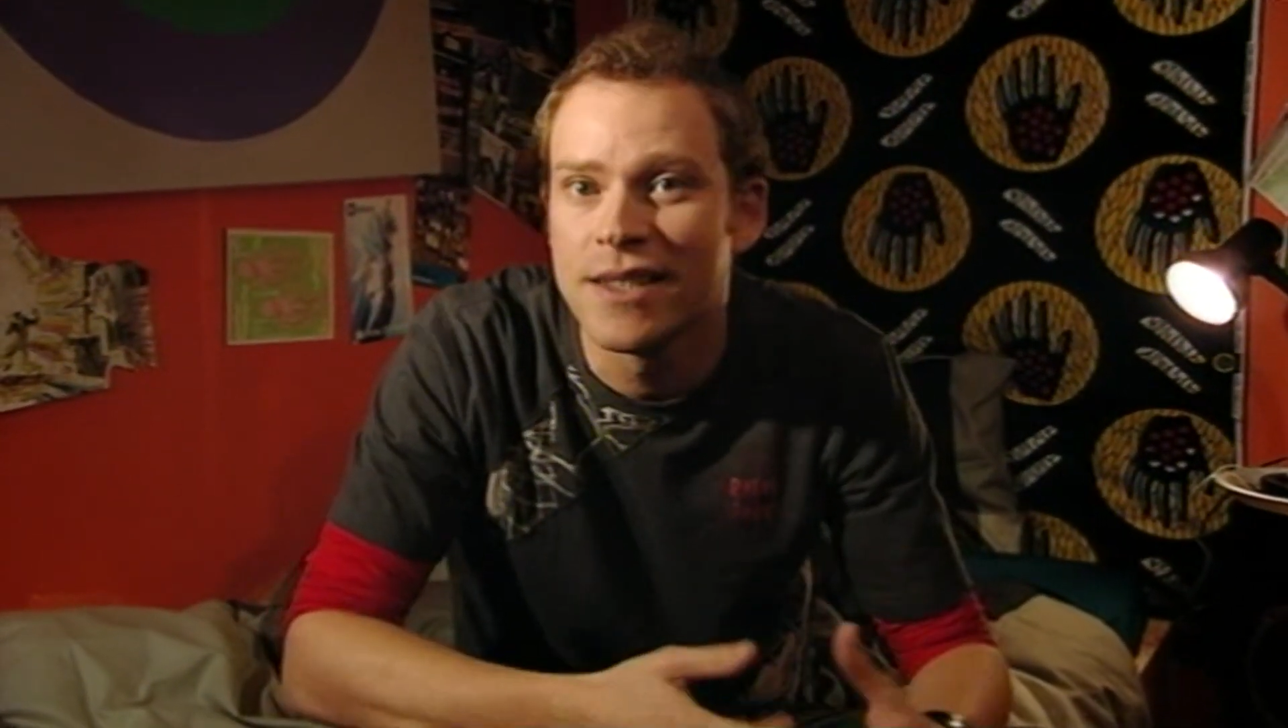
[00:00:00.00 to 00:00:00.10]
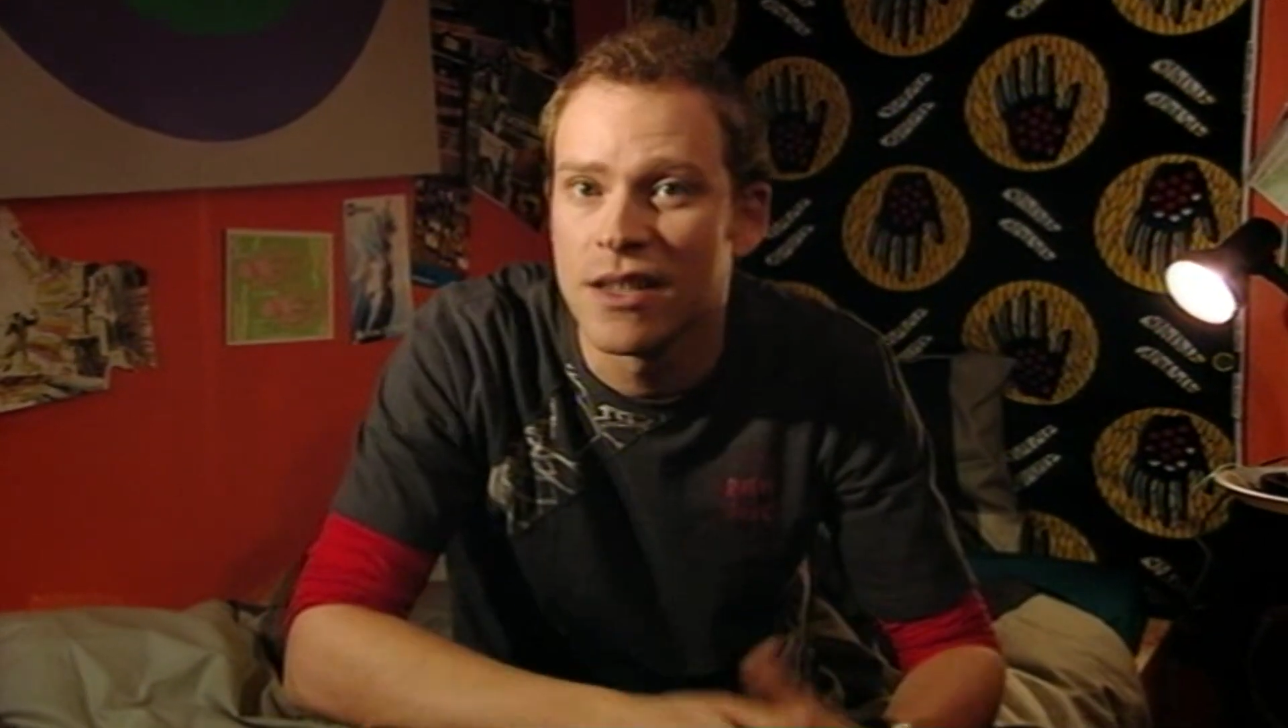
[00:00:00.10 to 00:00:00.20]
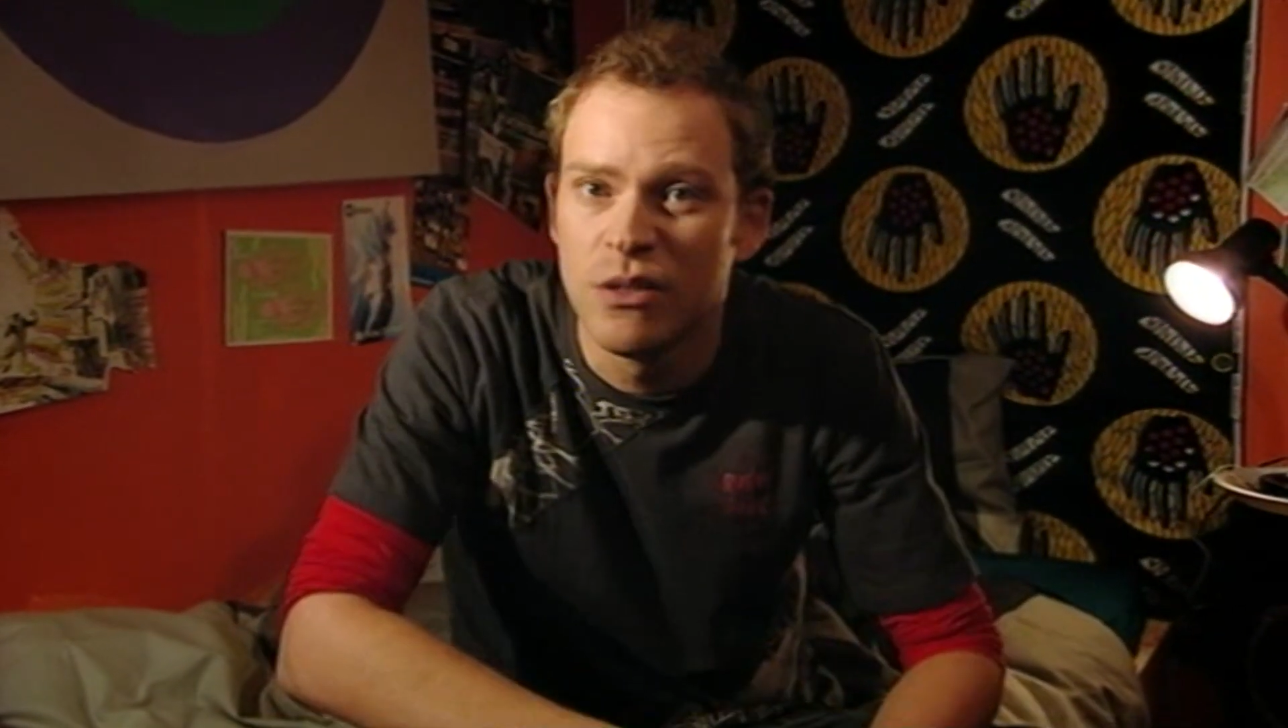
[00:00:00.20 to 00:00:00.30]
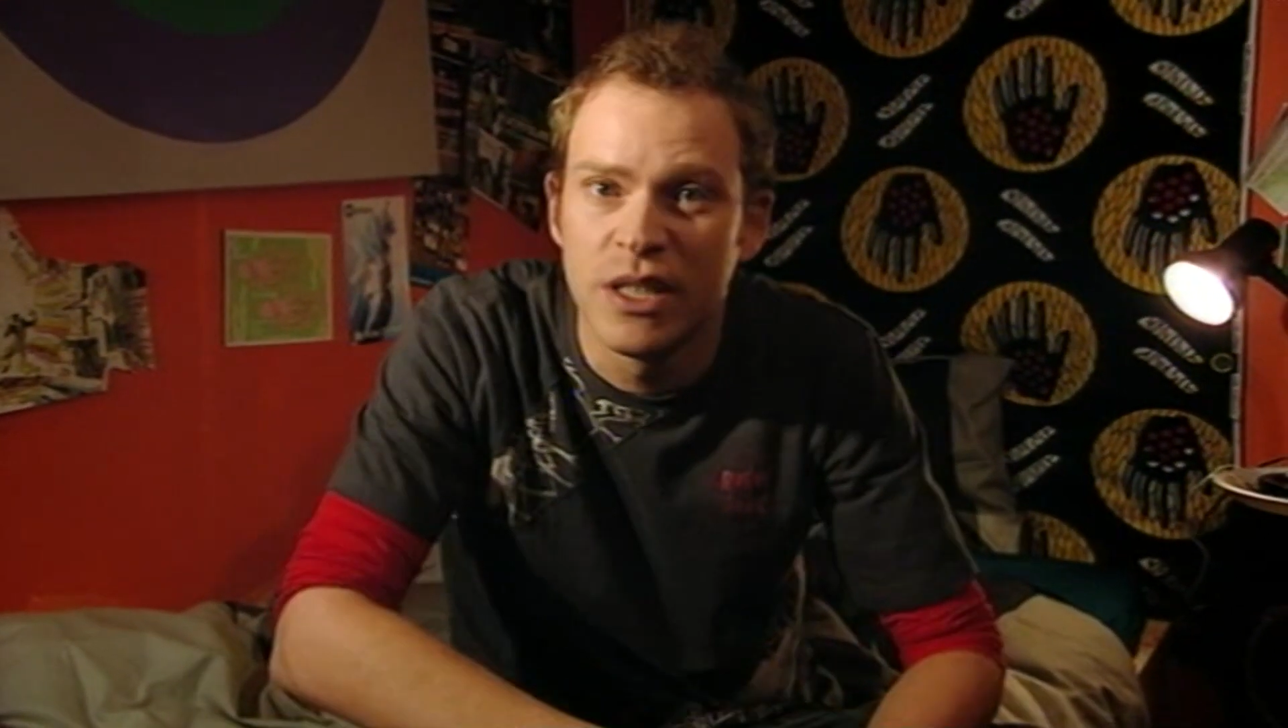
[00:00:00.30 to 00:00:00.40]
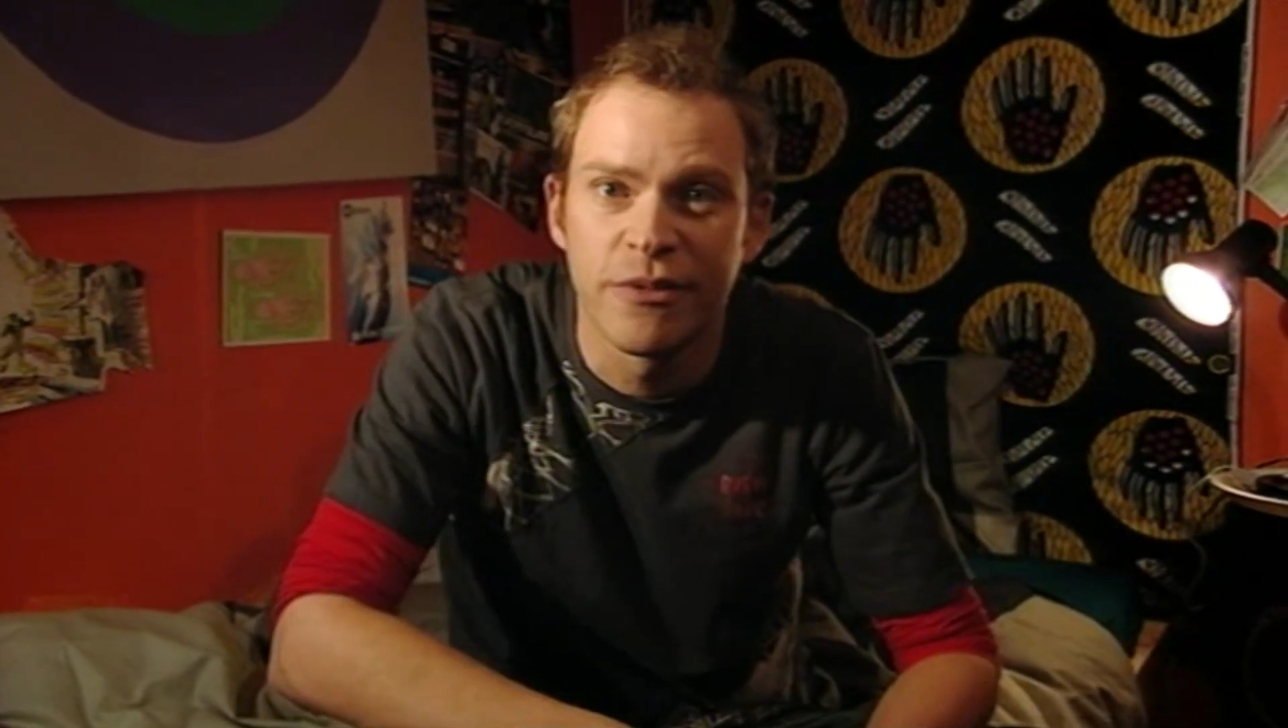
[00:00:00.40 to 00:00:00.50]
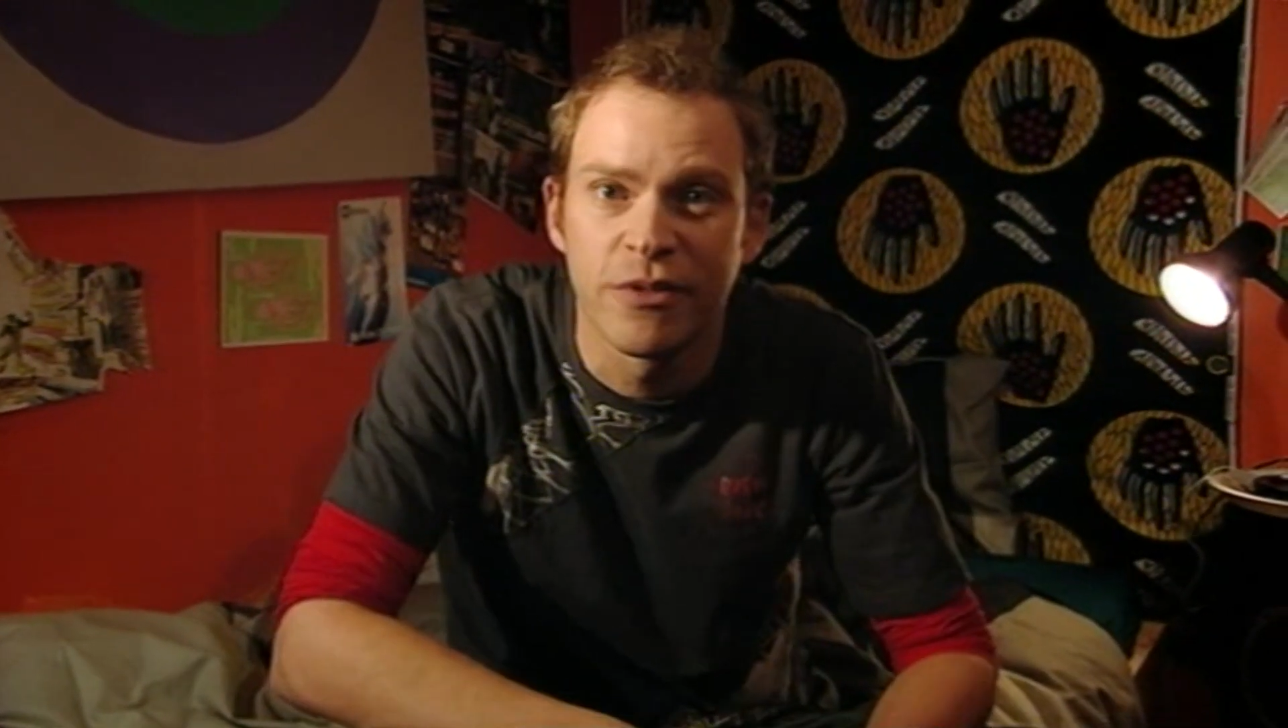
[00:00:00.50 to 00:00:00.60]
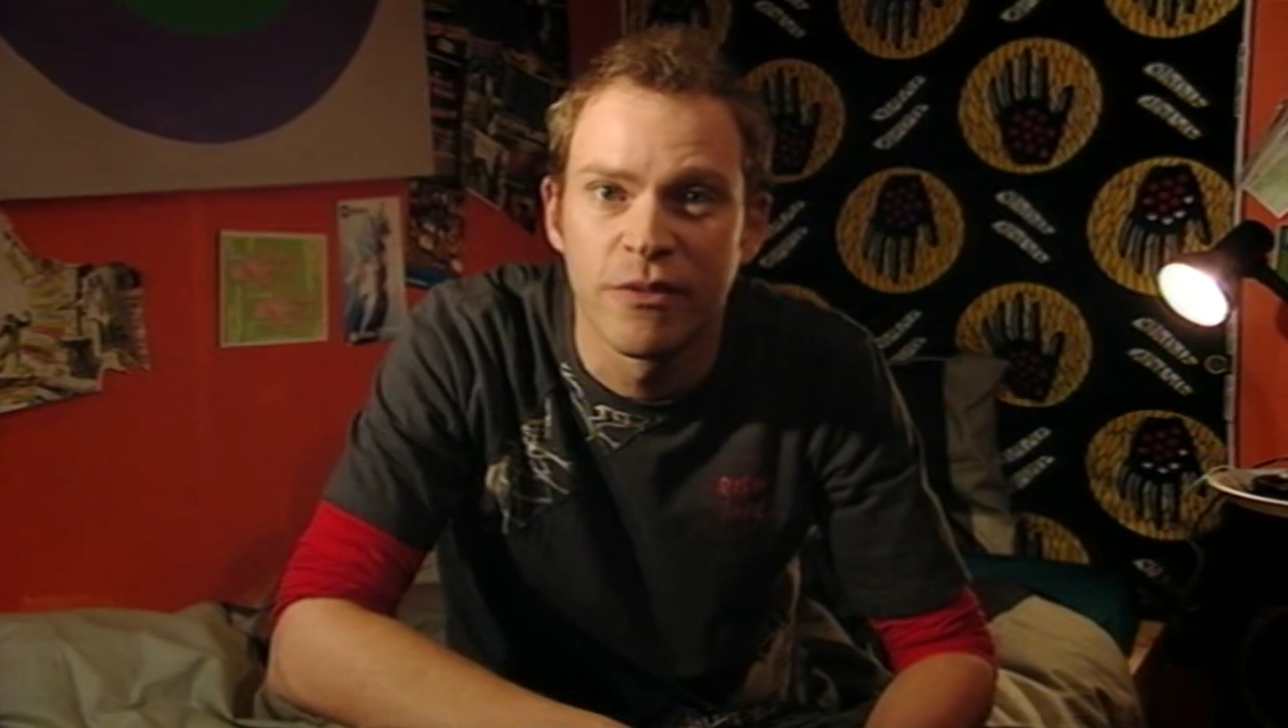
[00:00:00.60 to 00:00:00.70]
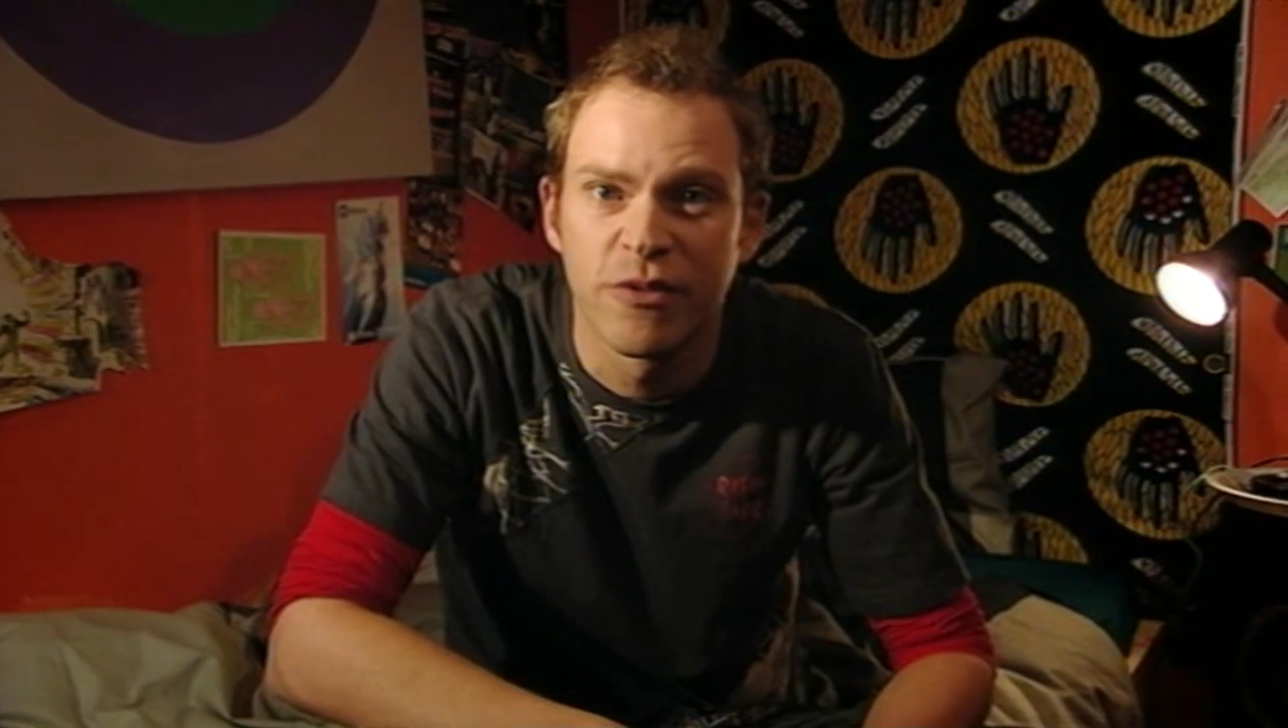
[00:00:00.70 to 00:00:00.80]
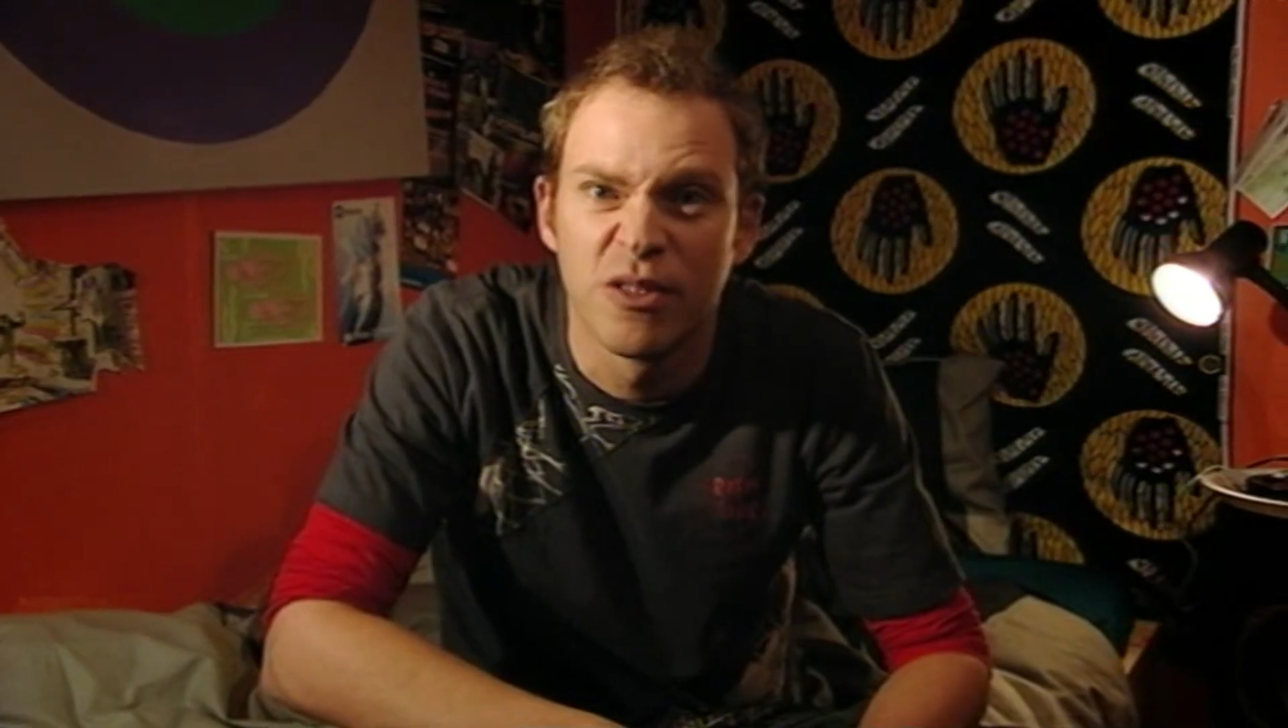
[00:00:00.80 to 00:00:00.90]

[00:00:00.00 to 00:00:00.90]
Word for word: so different